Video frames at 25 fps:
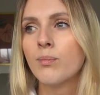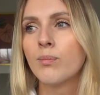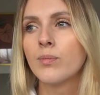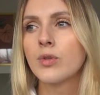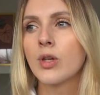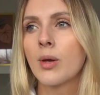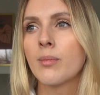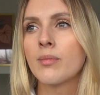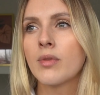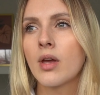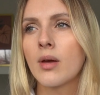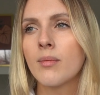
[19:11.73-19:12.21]

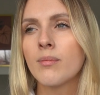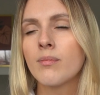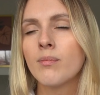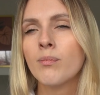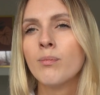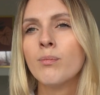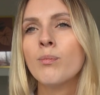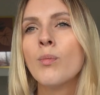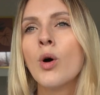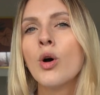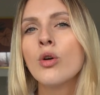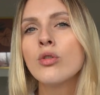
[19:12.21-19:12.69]
Sometimes,
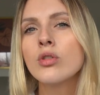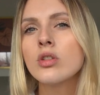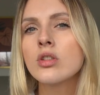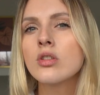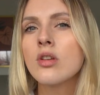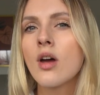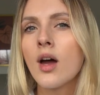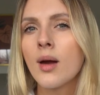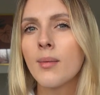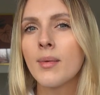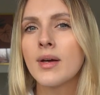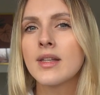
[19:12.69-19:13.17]
most of
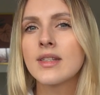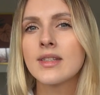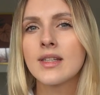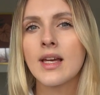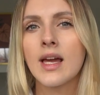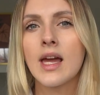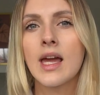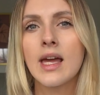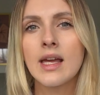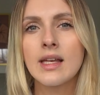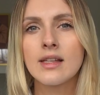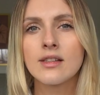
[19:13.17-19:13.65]
the time I'd
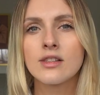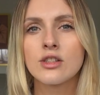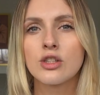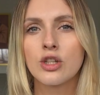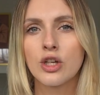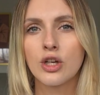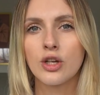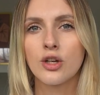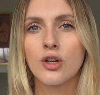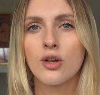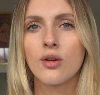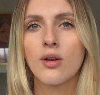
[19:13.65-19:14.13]
say it is
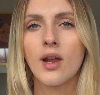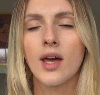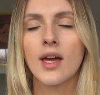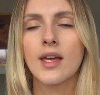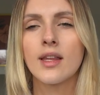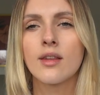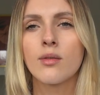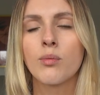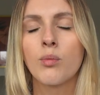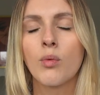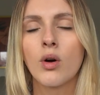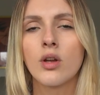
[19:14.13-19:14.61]
two, like
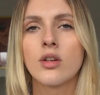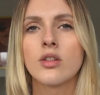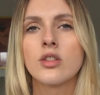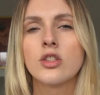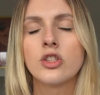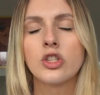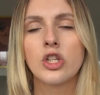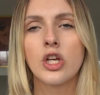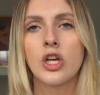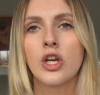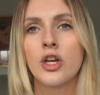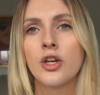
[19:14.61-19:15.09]
it's one
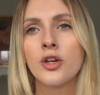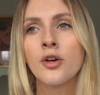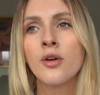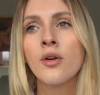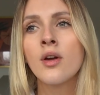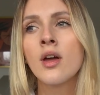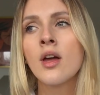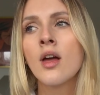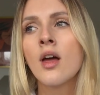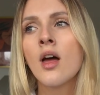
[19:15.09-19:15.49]
to two,